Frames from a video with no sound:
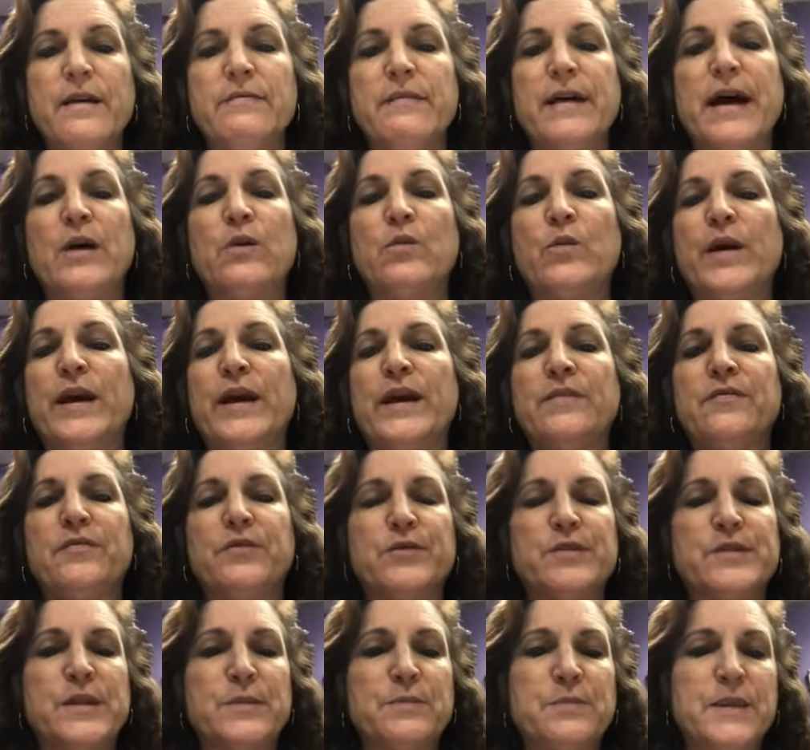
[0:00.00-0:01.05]
That way, if
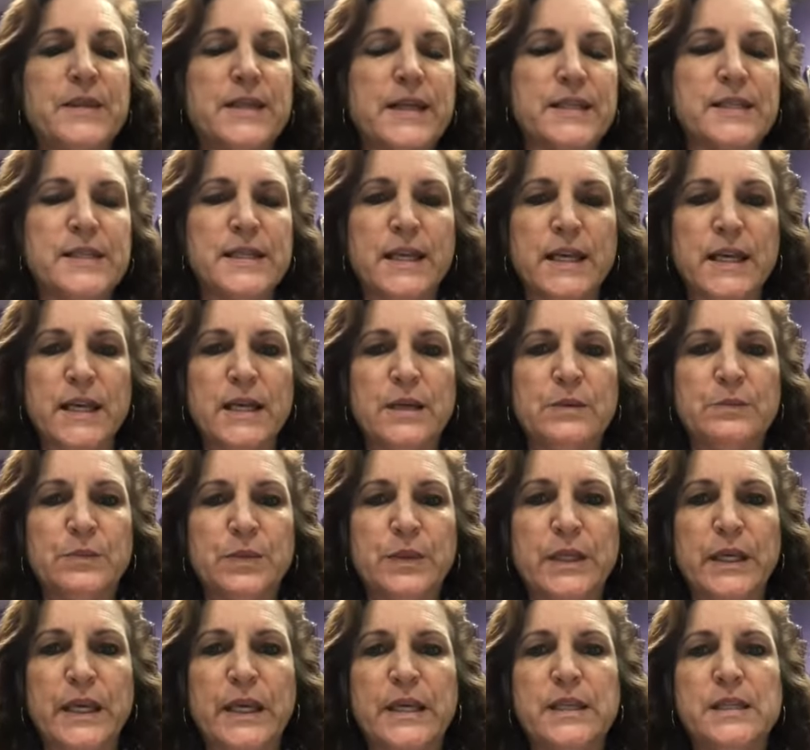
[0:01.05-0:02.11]
there's something that's
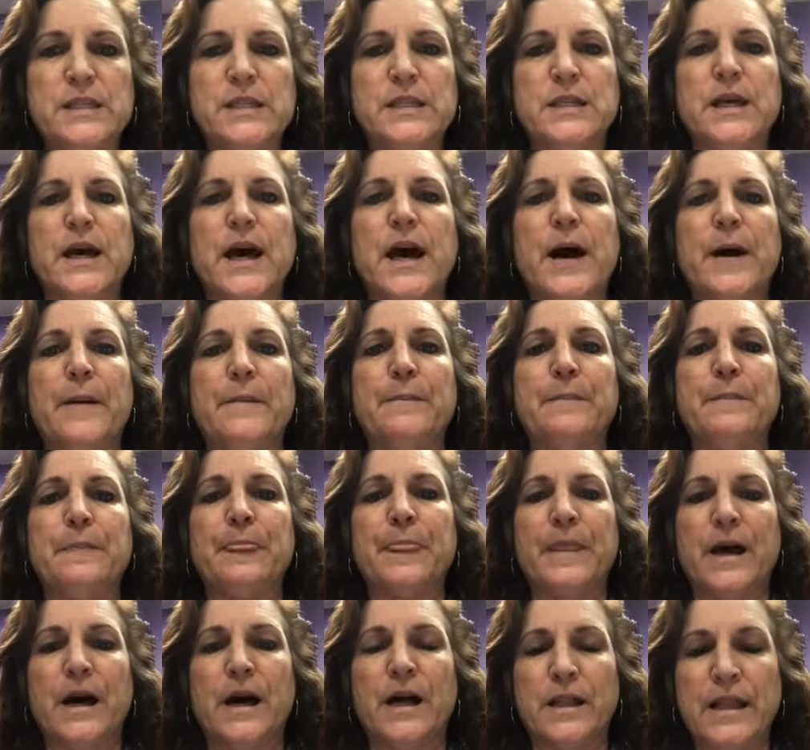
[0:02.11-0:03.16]
incomplete,
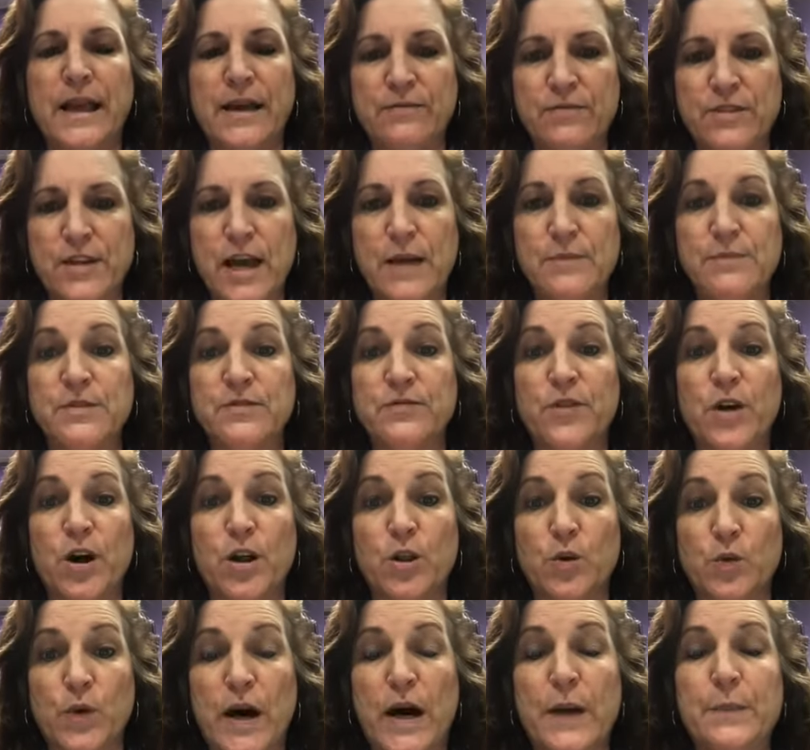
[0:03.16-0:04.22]
I'll have time to
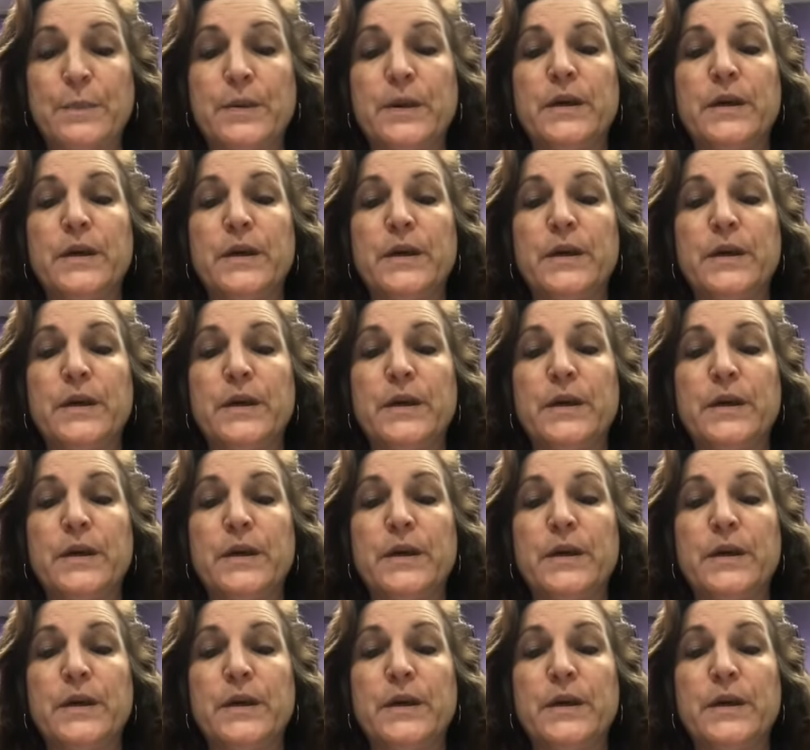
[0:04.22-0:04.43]
follow up